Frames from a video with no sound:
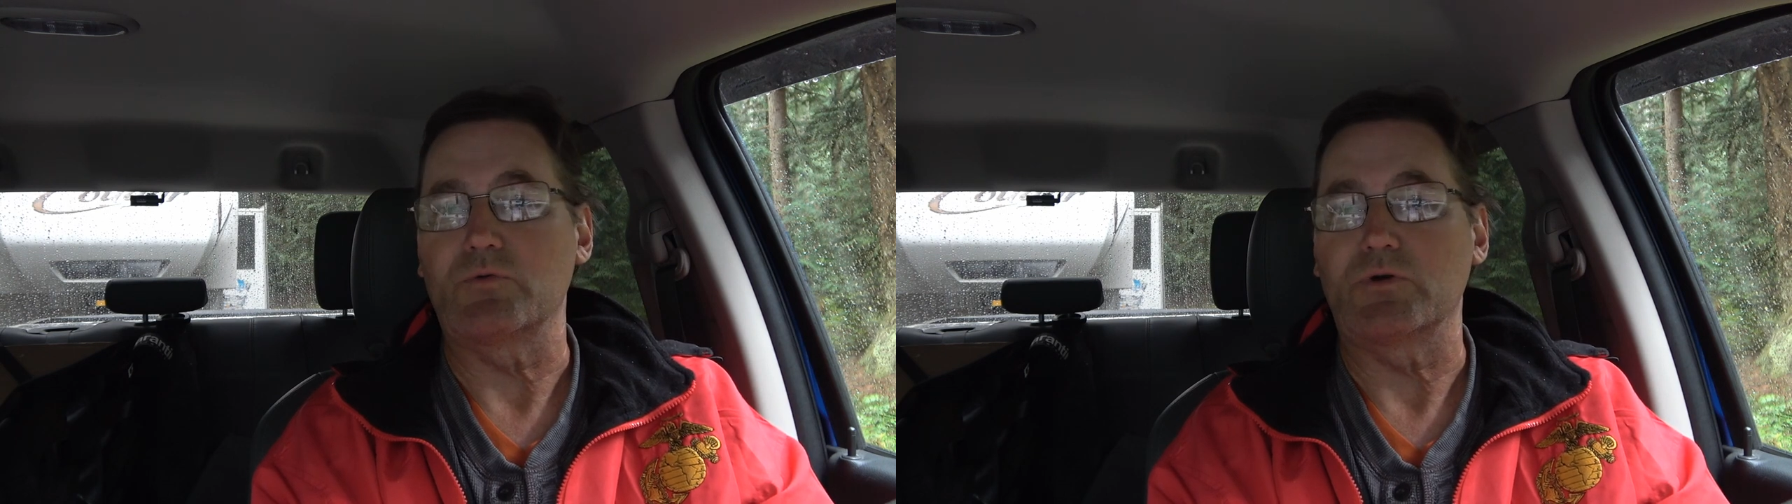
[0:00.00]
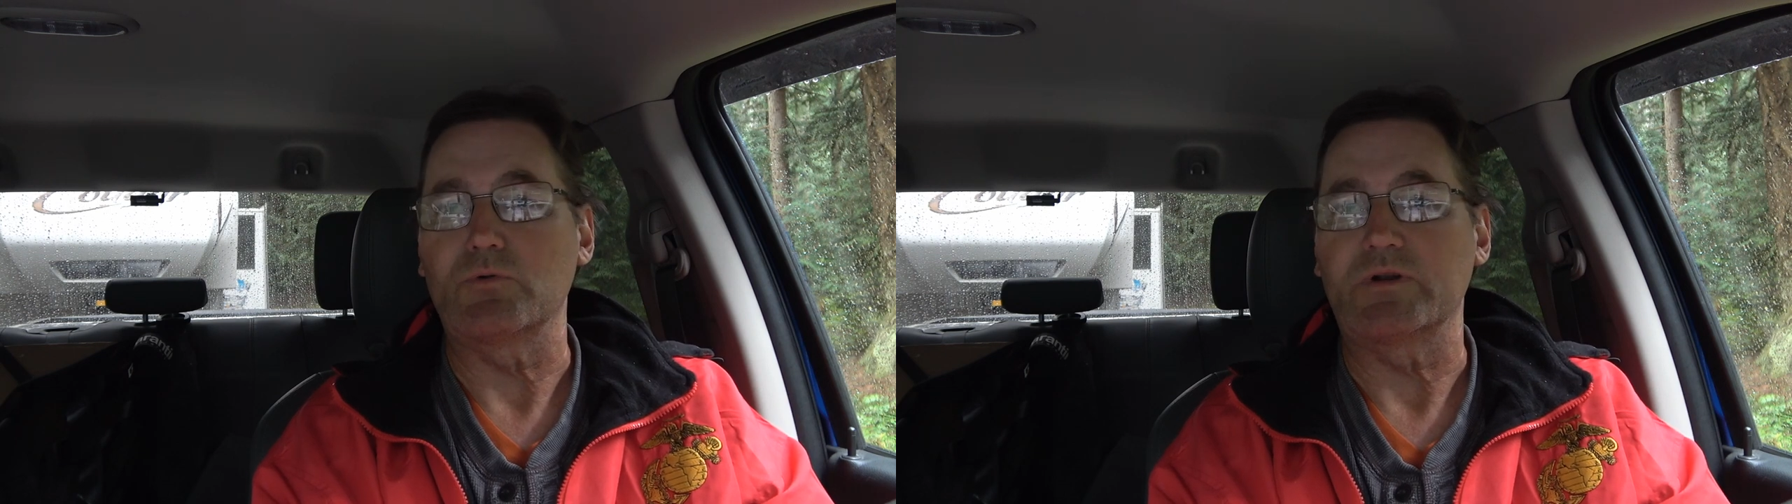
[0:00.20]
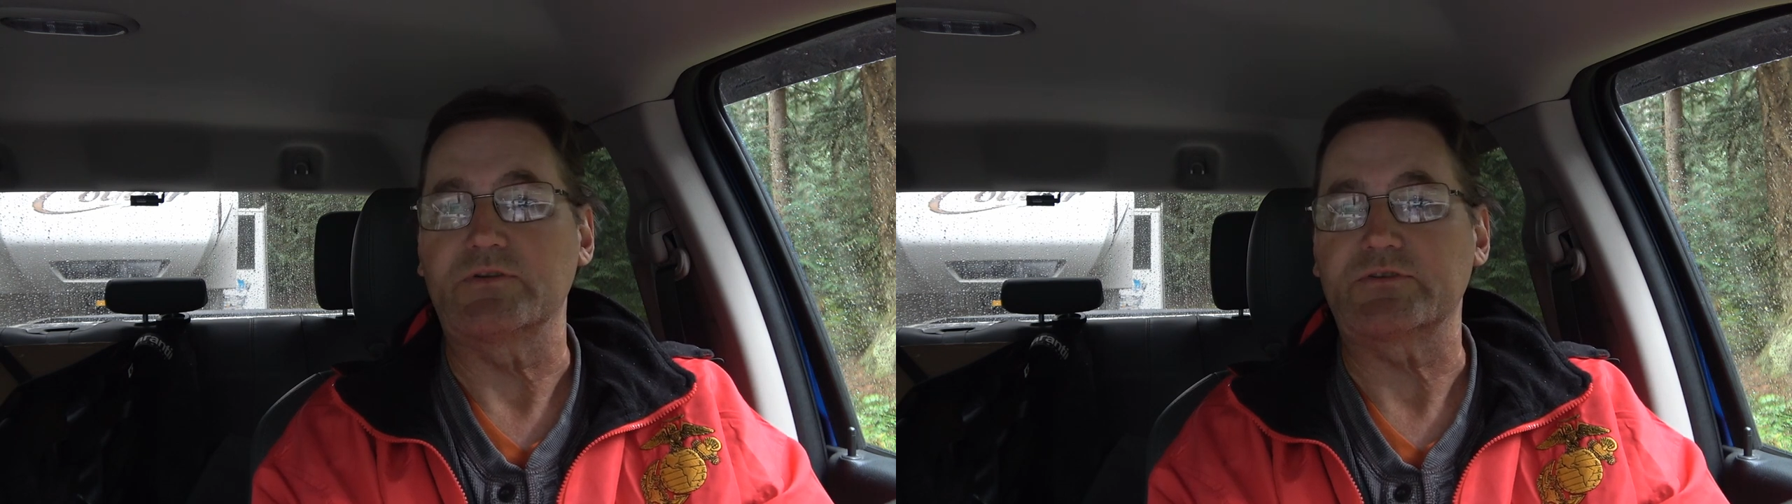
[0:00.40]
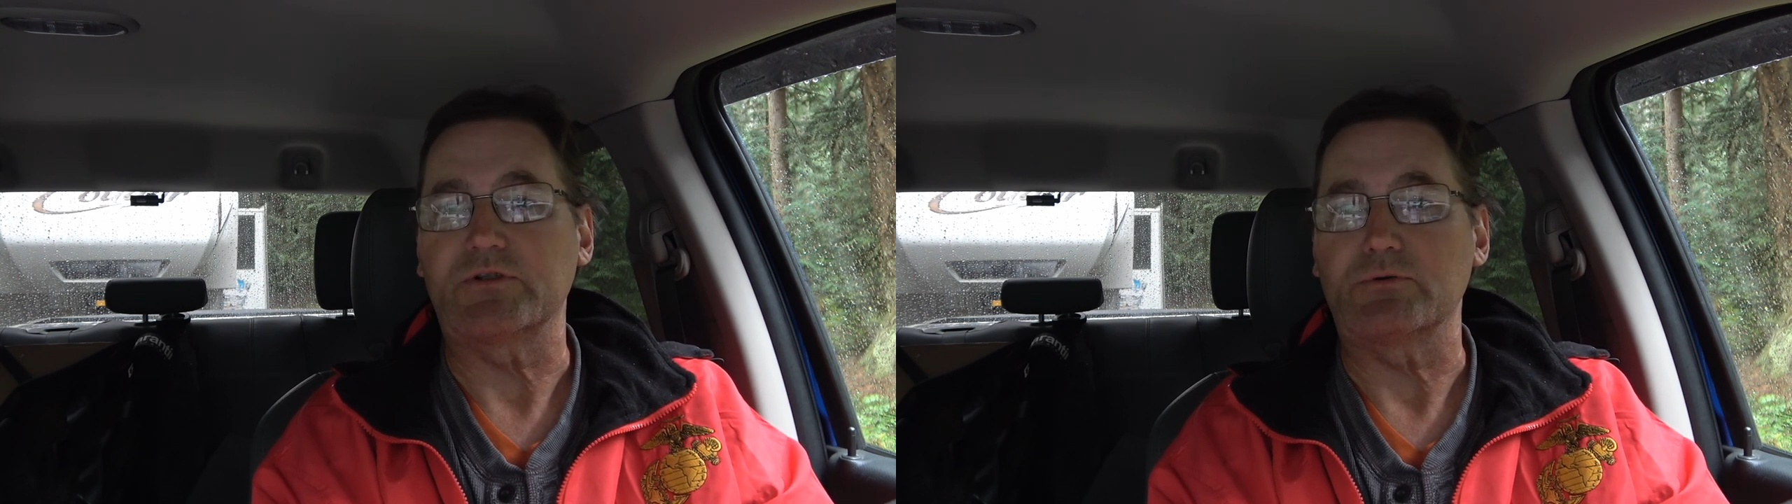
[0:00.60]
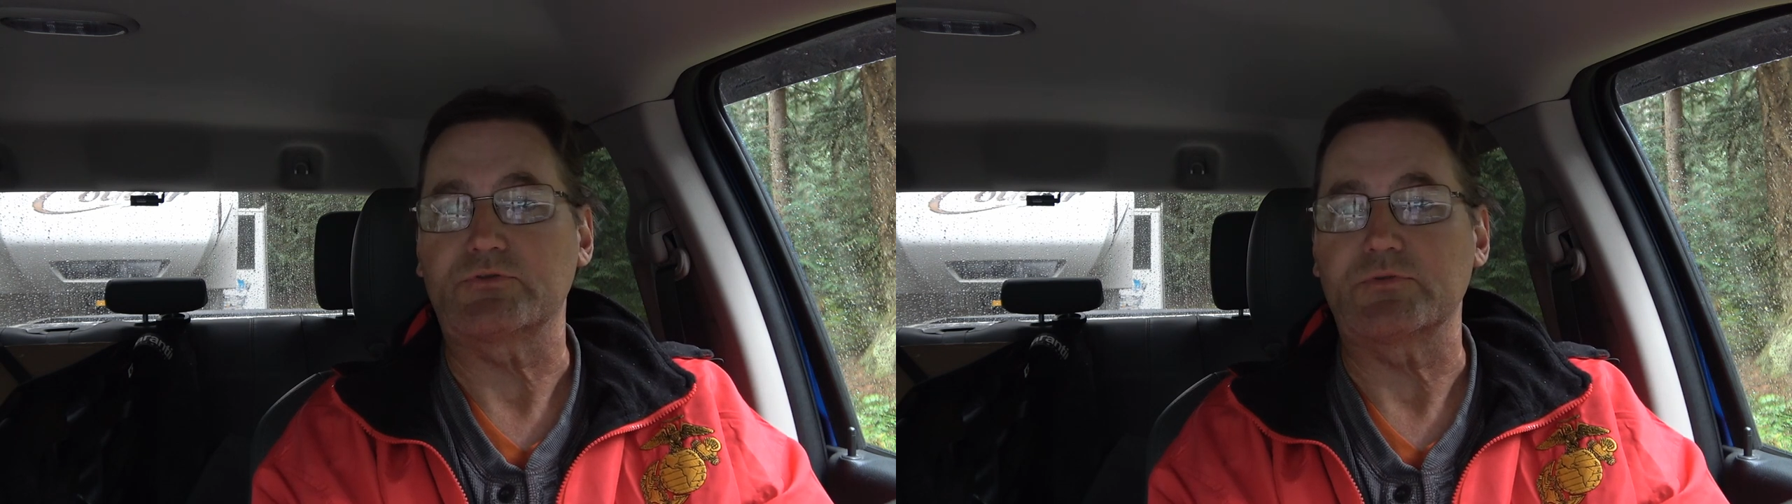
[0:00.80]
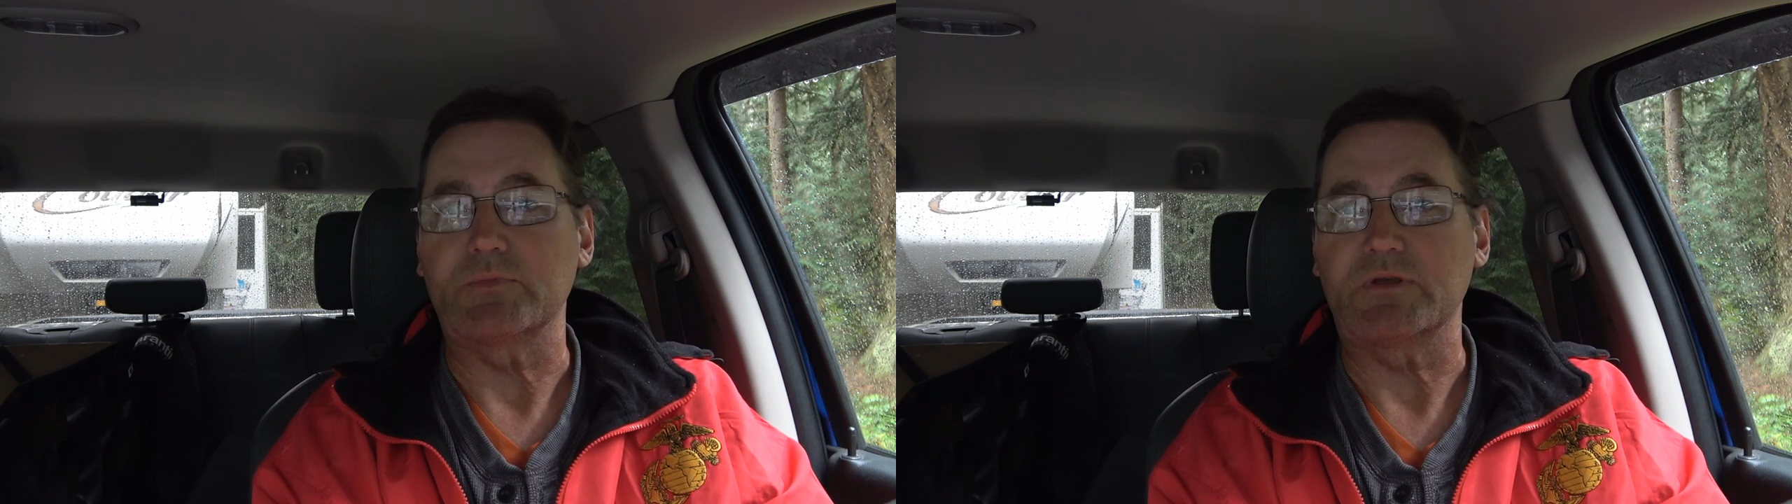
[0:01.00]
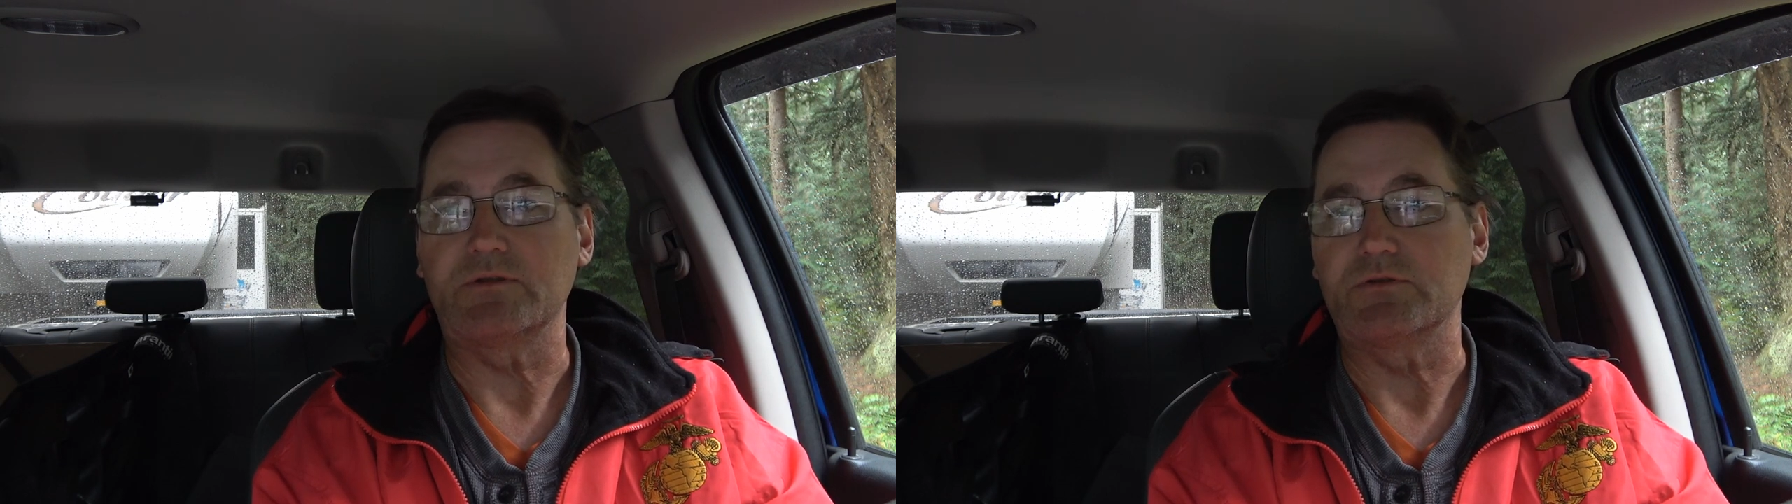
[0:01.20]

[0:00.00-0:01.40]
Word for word: where one is close to me,